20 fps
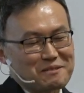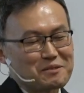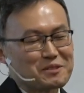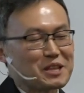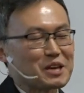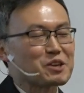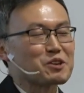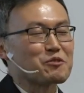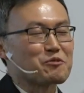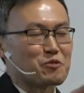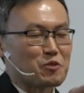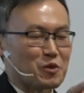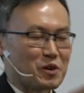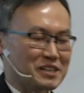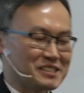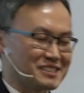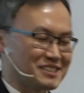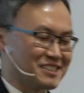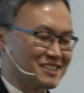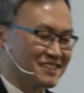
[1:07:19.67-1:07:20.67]
Thank you for
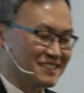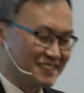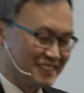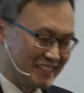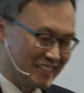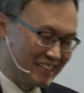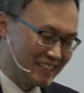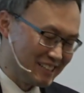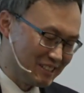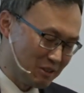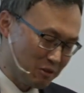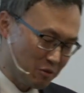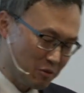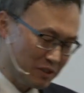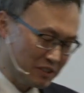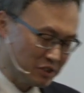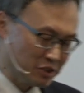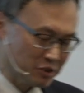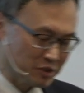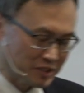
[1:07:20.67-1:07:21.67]
asking uh, the
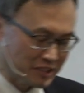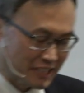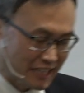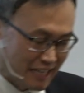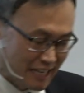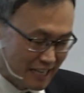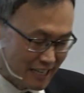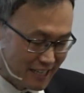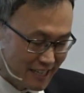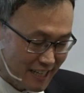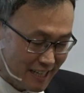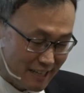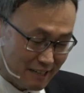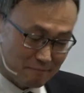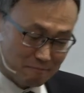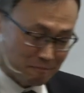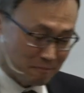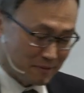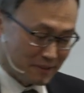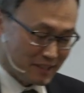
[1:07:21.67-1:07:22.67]
question.
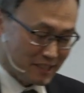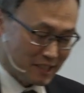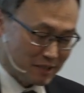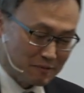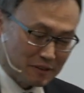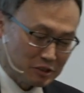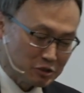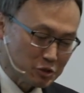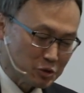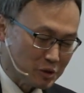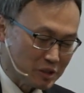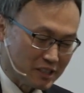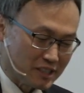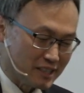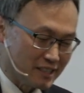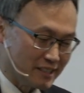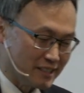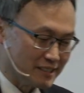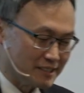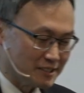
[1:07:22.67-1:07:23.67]
Yeah, the
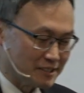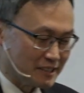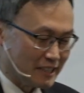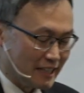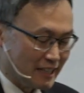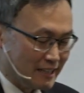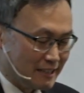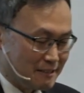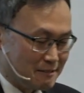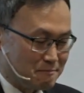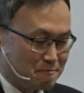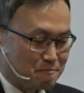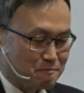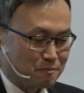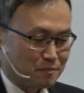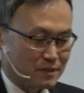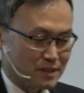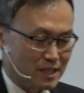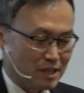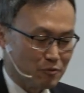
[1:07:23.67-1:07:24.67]
eventually,
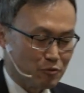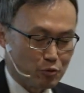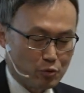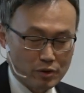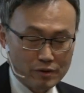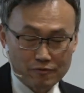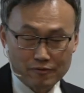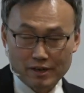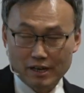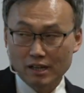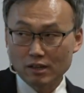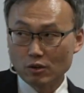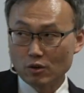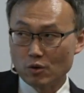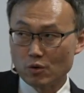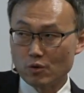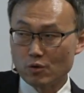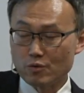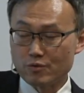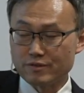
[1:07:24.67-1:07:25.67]
um, if we
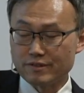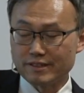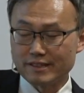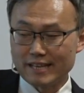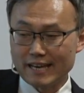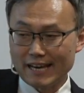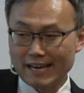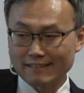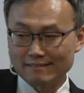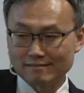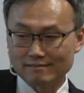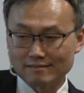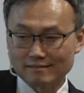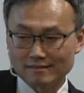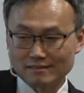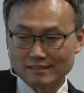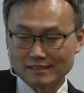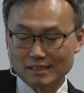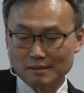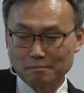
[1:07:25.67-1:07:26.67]
follow that
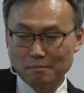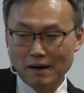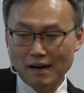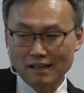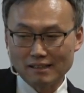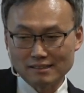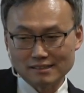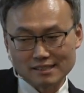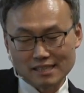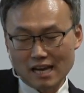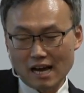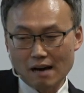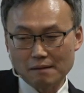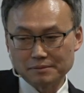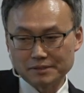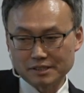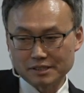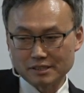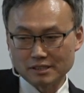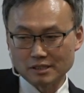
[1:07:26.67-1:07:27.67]
the policy
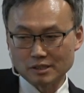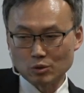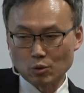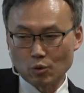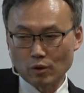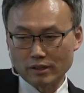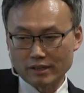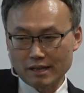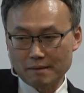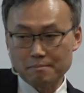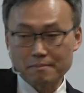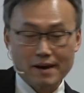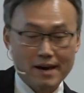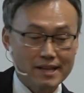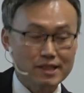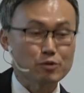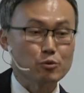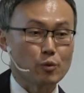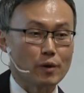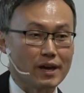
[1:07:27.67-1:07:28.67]
option or that
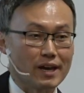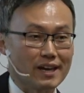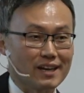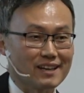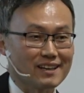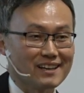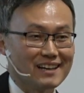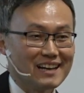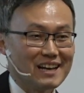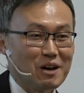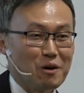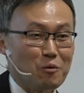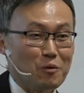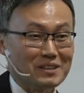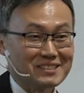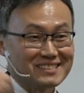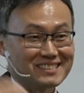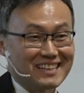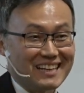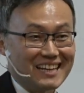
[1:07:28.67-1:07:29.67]
pathway,
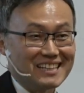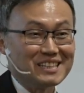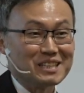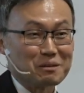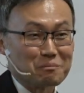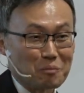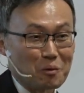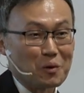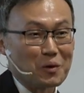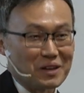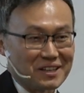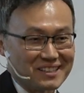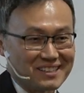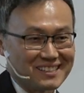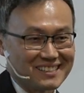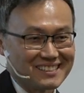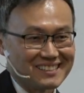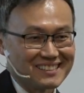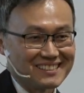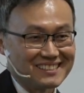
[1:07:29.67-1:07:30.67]
what's the ending point?
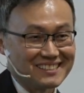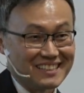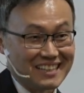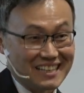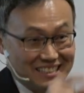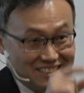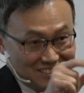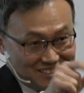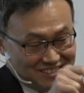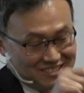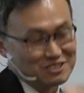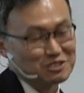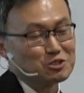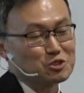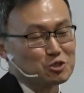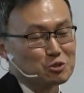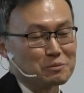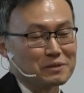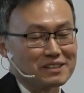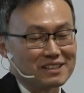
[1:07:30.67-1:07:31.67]
That
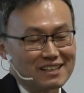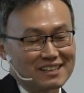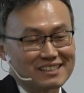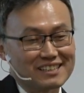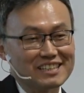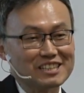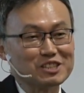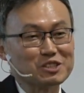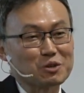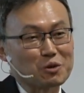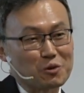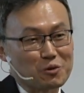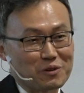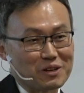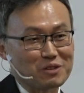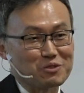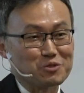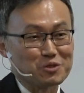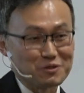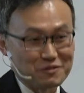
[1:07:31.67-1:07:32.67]
should be like
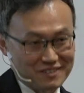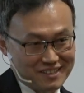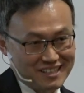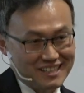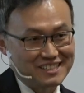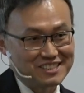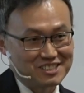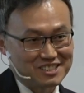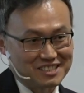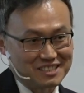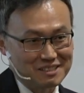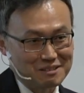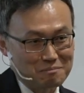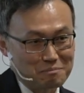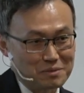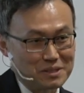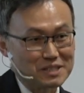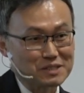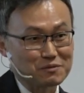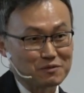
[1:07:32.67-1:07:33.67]
inter-Korean unification,
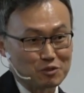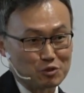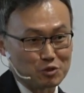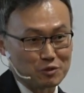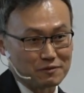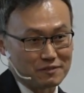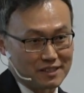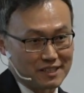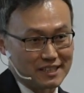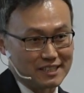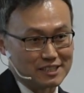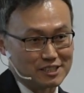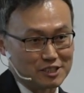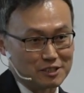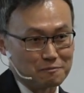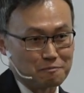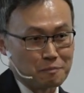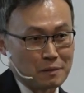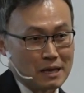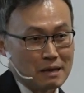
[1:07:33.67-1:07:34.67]
peaceful
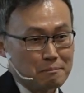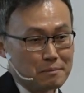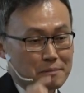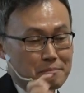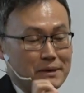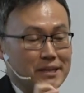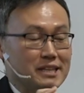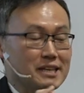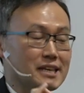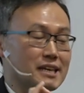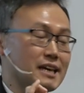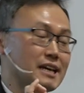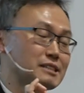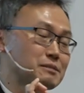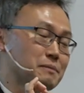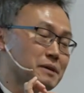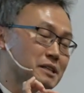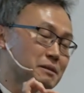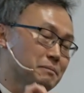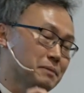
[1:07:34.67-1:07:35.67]
unification. But many,
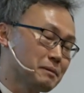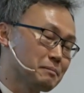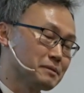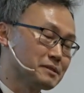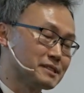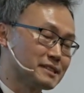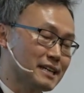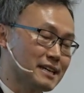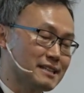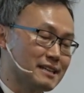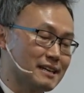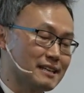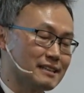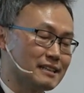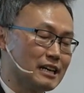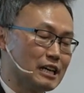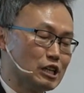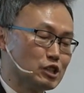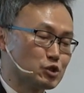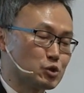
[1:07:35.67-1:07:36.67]
as many people say
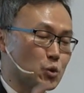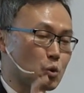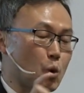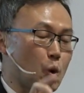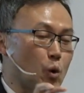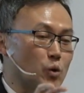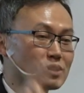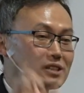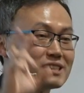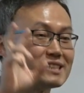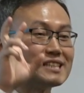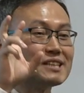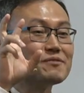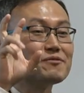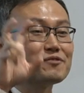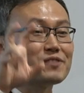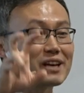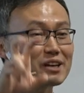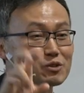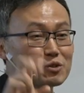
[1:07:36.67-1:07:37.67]
that, so-called de
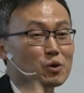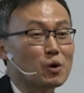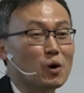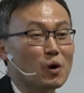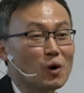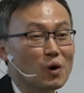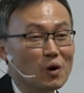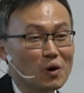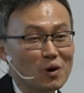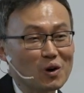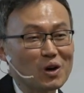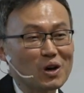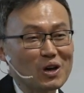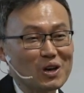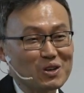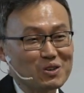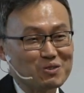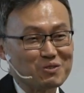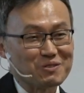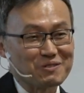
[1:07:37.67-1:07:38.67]
facto
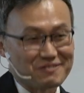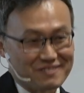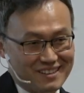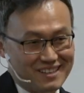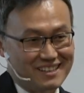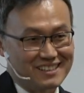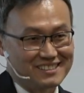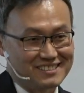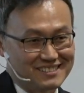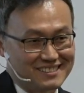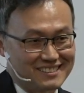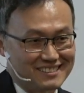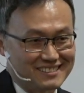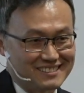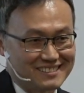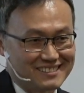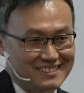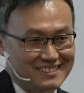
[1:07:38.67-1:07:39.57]
unification.